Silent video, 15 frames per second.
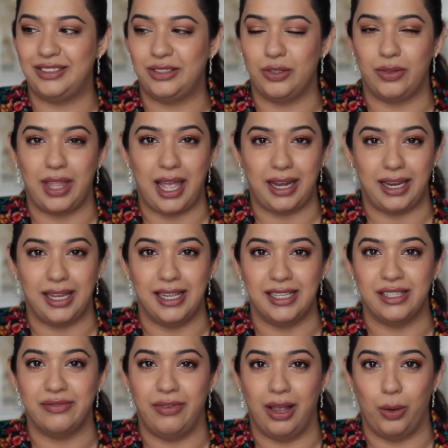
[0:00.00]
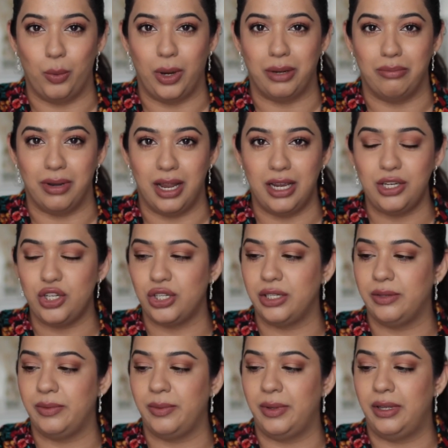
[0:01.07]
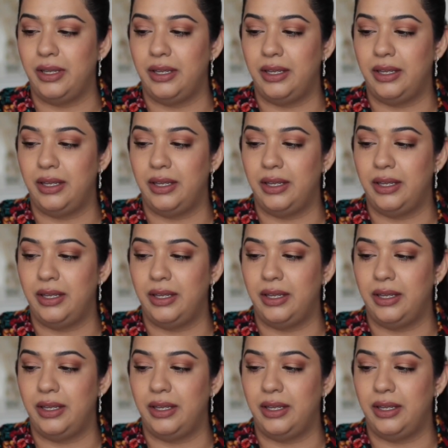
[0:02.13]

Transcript: So that is Velvet Blush.